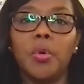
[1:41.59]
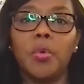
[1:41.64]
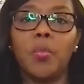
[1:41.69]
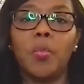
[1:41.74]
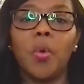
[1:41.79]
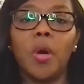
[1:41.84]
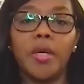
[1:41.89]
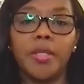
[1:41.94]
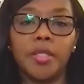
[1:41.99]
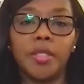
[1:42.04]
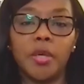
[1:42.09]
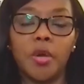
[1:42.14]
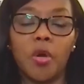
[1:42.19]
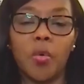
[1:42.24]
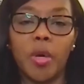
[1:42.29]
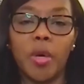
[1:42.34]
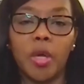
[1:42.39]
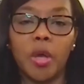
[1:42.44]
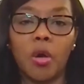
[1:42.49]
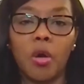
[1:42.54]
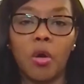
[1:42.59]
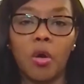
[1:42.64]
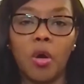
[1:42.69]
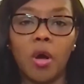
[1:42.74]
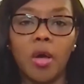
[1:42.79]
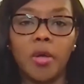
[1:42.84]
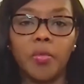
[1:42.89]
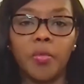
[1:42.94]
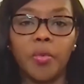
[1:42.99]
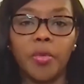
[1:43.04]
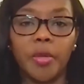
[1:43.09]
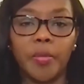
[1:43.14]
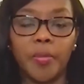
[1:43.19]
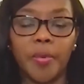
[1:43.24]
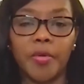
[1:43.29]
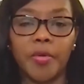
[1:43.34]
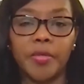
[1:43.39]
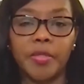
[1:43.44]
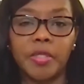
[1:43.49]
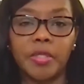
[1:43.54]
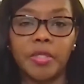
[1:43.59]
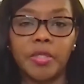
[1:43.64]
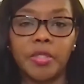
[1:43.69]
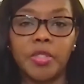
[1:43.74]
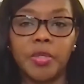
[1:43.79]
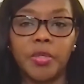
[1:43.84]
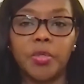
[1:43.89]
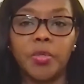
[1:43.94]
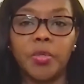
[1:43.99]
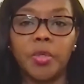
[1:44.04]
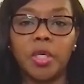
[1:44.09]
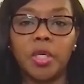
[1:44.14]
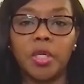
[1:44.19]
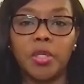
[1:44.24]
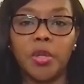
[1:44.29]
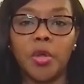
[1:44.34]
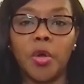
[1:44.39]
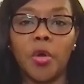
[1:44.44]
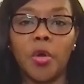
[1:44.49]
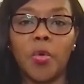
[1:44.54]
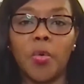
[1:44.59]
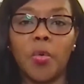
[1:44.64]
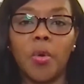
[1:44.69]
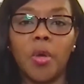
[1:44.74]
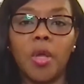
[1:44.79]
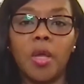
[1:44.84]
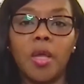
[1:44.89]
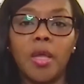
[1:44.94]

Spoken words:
what's going on with a person so you can know